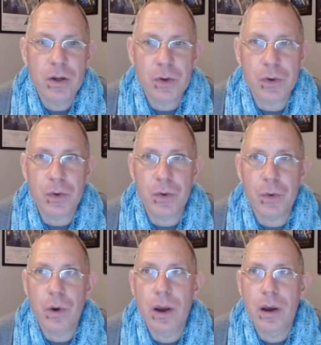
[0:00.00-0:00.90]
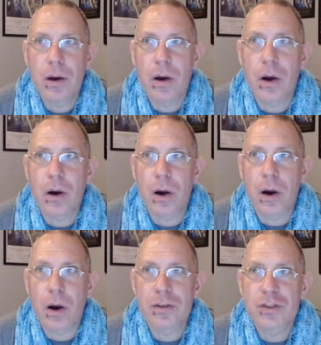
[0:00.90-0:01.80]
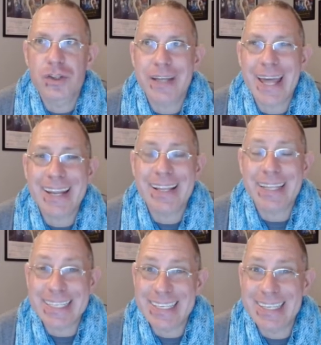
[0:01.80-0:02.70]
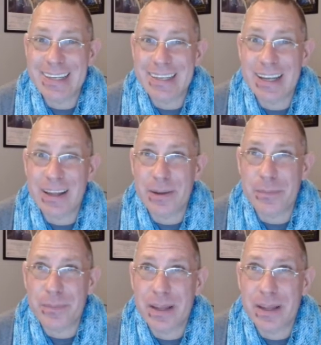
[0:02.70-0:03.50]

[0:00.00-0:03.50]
who are genetically um,